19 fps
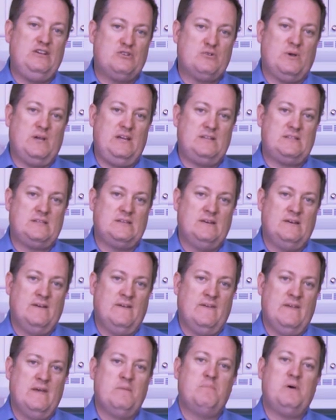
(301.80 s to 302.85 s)
treat,
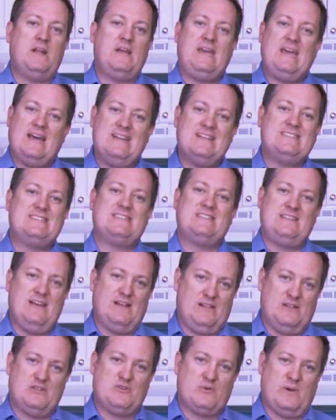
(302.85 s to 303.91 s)
but again, it's
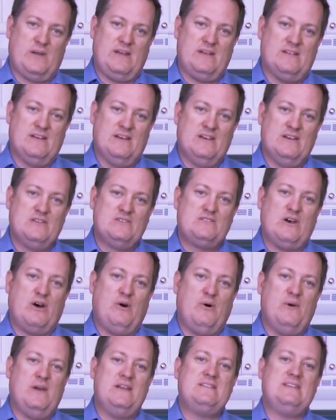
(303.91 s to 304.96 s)
still a treat.
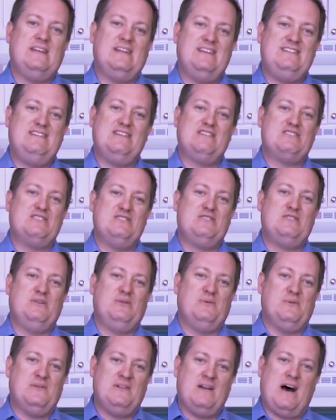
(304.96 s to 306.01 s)
So it's in addition
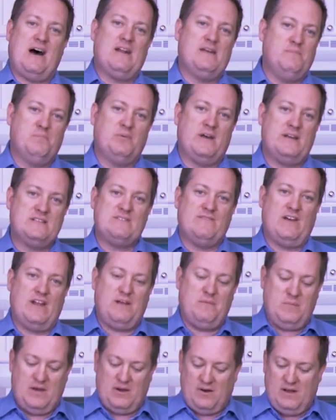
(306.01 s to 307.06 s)
to, not in place of any
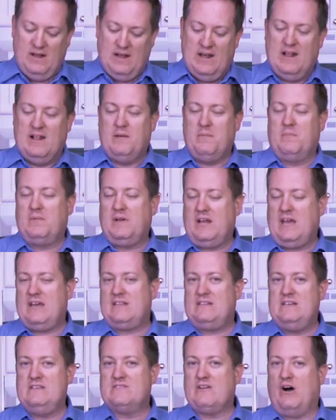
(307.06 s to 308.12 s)
meal. I'm gonna get
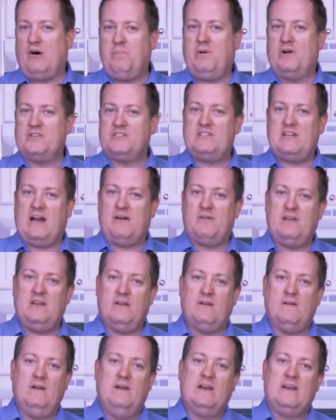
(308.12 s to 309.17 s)
these all punched out
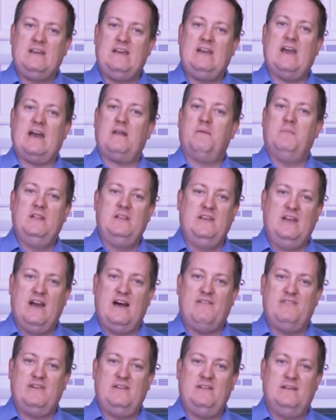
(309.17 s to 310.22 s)
here, get them in the
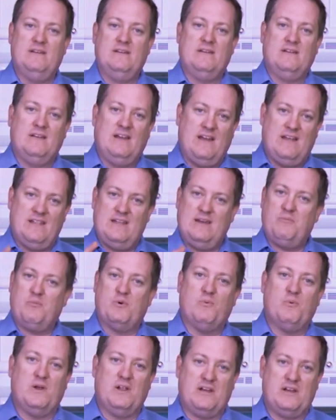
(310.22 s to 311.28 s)
oven, and then we're
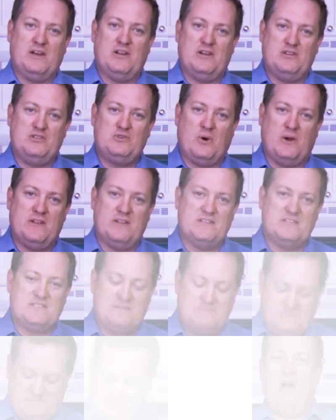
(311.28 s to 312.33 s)
really gonna enjoy this.
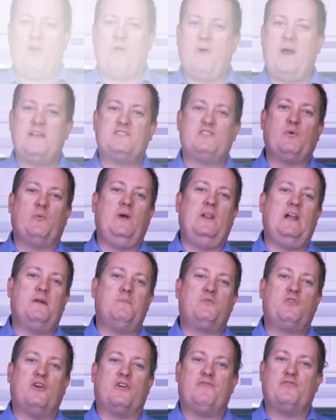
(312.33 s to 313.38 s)
All right, so we let them
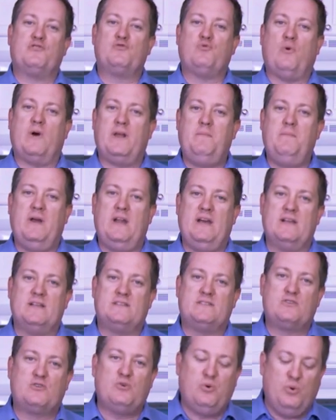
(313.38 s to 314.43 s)
cook for 20
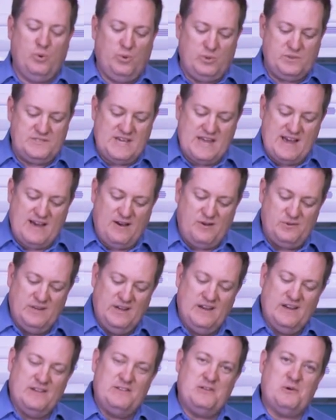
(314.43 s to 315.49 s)
minutes, cool down.
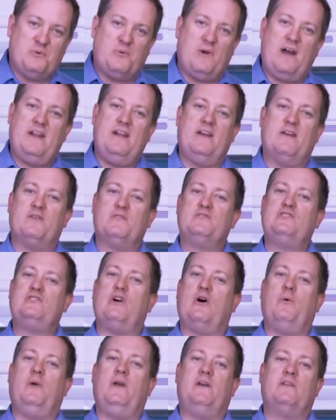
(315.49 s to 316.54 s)
They're right here.
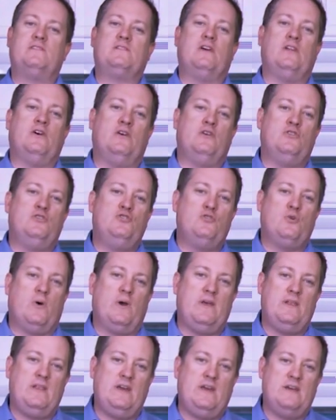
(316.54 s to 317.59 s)
Zoe is gonna
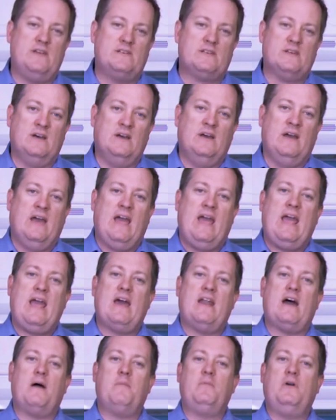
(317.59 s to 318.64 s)
enjoy these,
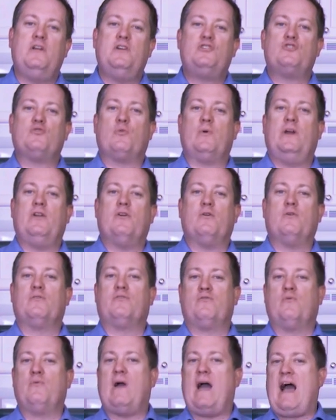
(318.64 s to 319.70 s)
and I'm gonna treat her
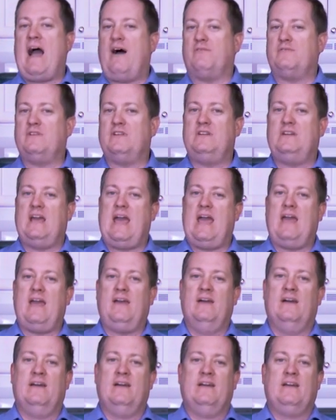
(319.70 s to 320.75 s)
throughout the day,
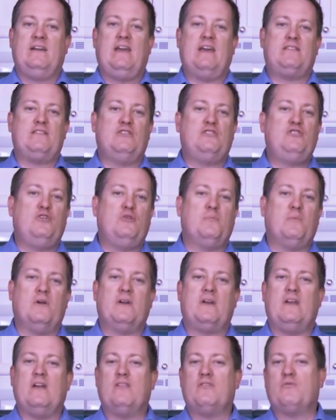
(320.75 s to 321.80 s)
get the
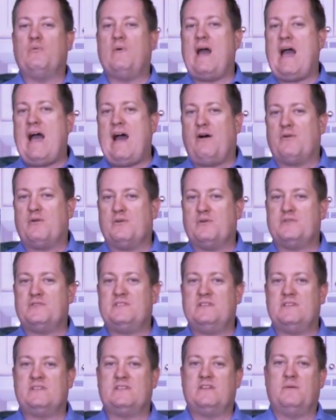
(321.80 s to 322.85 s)
turmeric throughout her
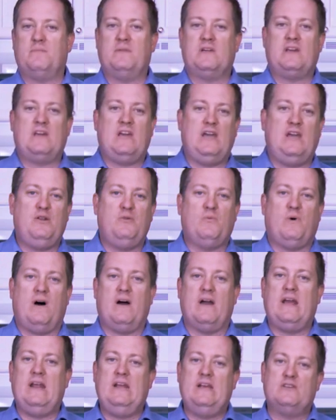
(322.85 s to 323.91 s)
system, the
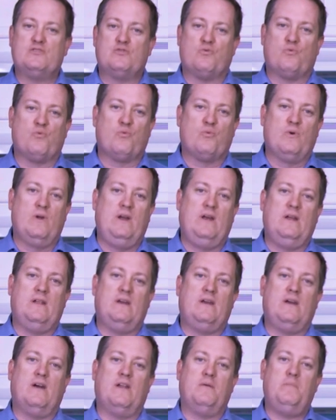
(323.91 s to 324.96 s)
quinoa. It is really
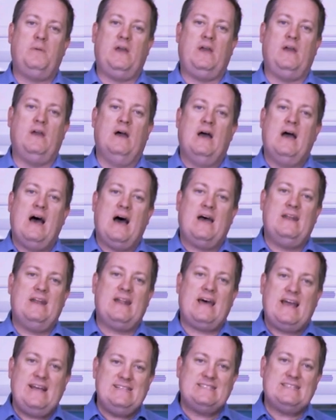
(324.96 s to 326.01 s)
gonna be a
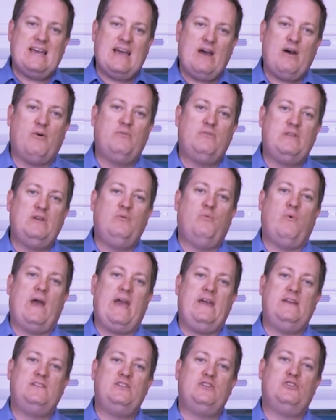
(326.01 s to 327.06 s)
nice, healthy
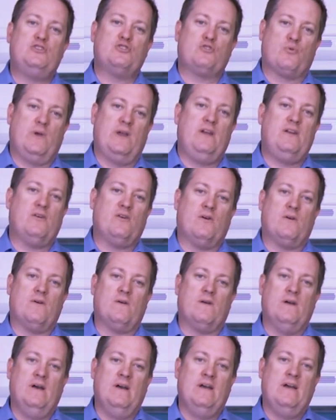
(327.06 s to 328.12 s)
way to treat
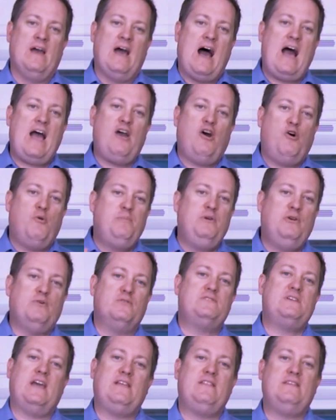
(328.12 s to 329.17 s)
her. I hope you'll
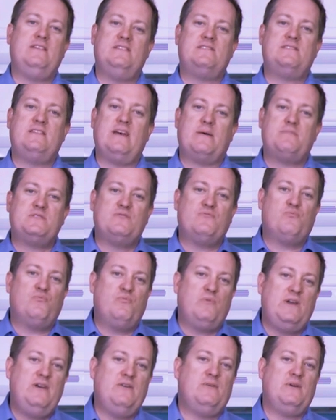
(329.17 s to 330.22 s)
take these steps
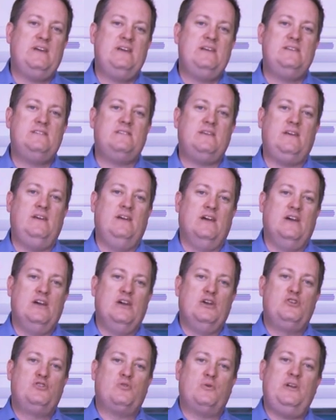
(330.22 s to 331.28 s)
real easy.
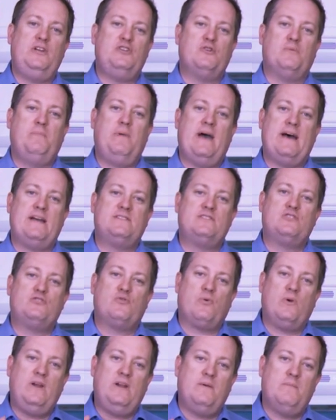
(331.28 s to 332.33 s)
Treat your pets,
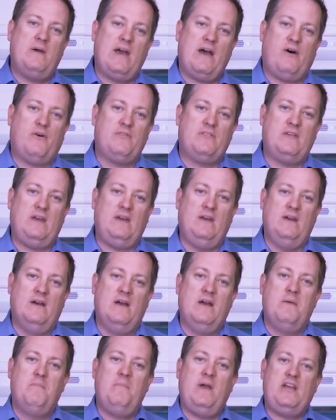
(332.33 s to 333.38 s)
treat them healthy.
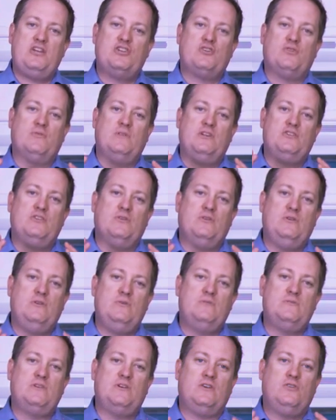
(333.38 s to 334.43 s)
Make sure that you're
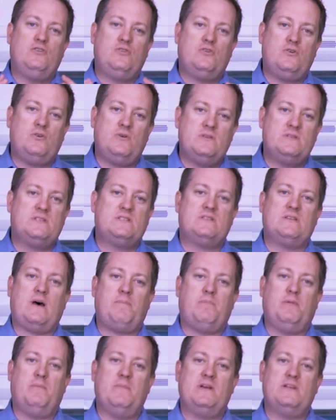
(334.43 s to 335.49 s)
using good
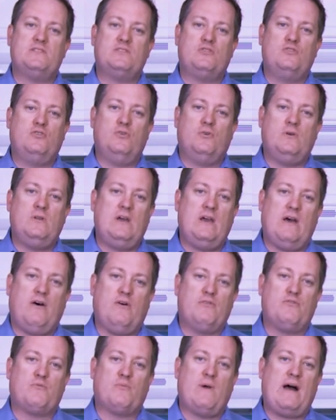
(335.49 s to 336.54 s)
supplements, good
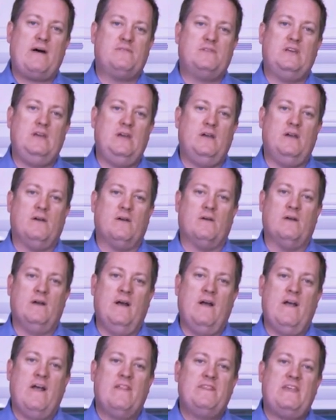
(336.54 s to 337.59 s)
health throughout the year.
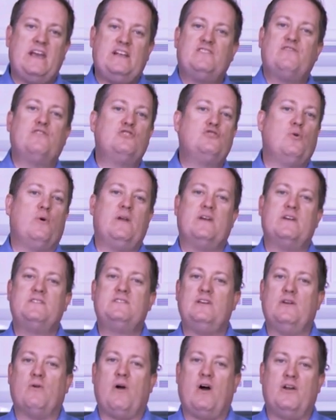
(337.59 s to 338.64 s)
Thanks for joining us
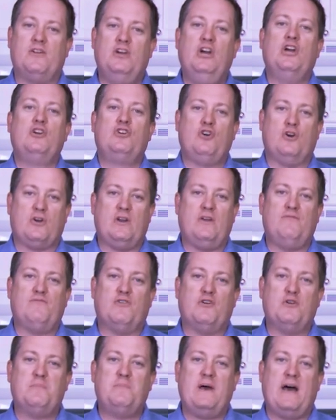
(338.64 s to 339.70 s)
here on Cooking for
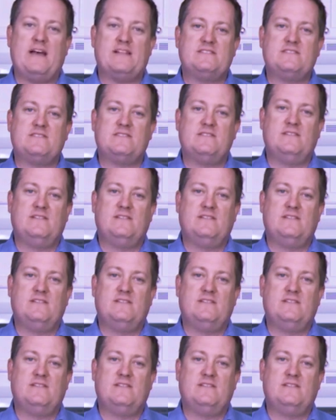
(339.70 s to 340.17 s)
Your Pets.